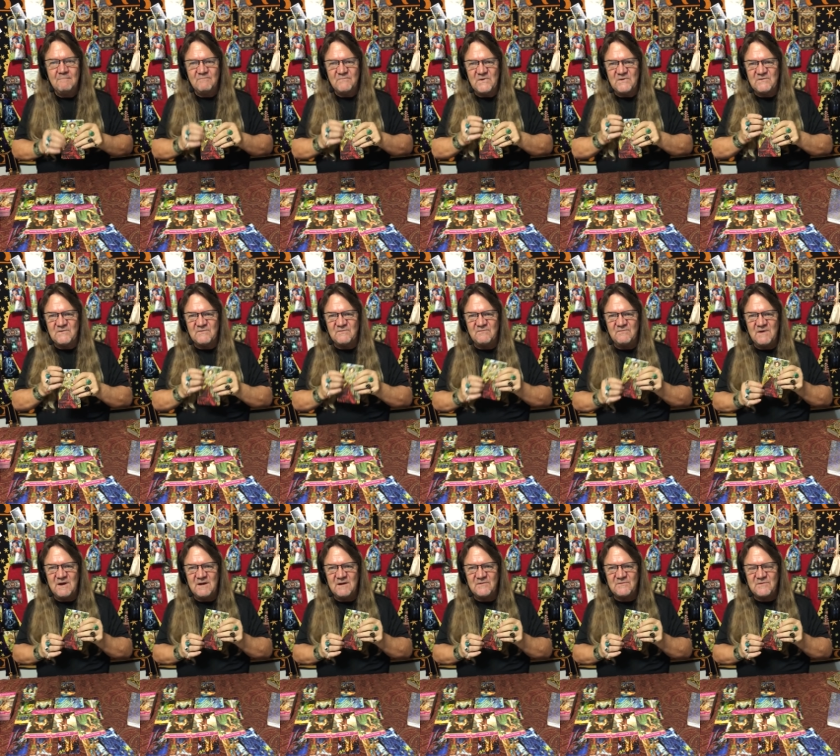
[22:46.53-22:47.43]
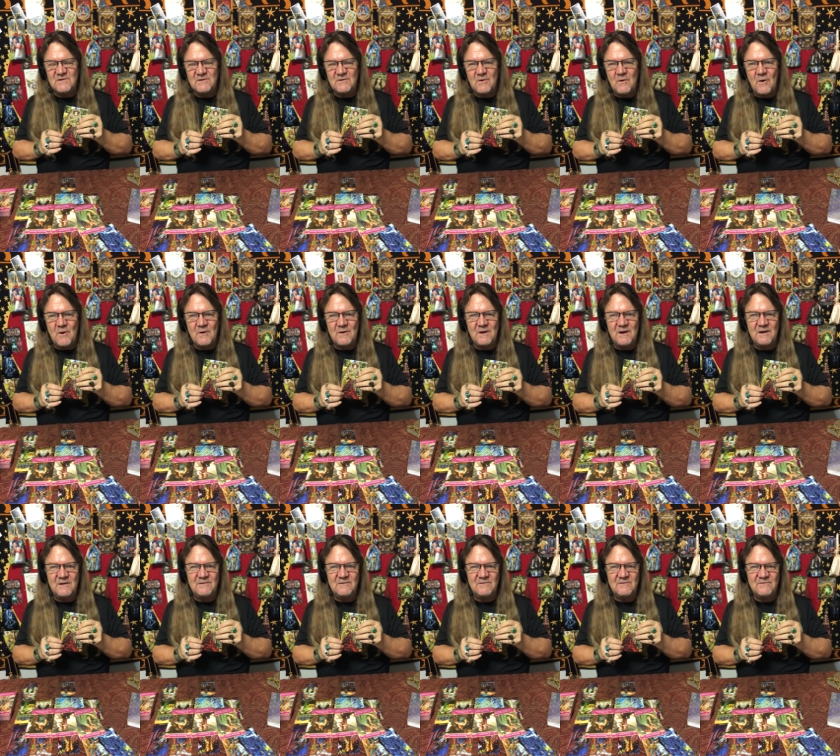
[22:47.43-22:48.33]
This is Venus
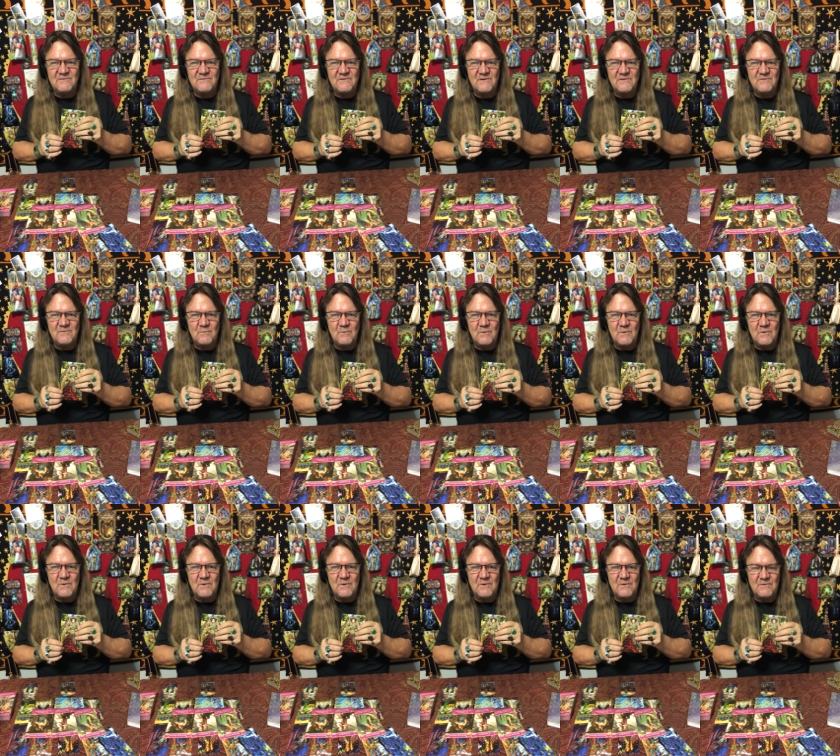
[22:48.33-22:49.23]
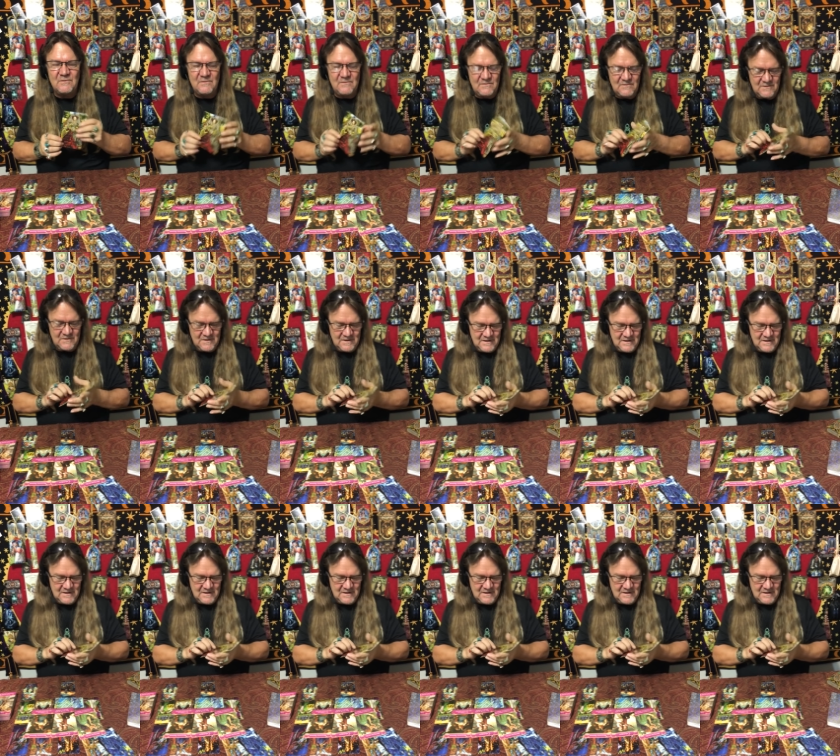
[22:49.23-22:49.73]
incarnate in the sensual earth.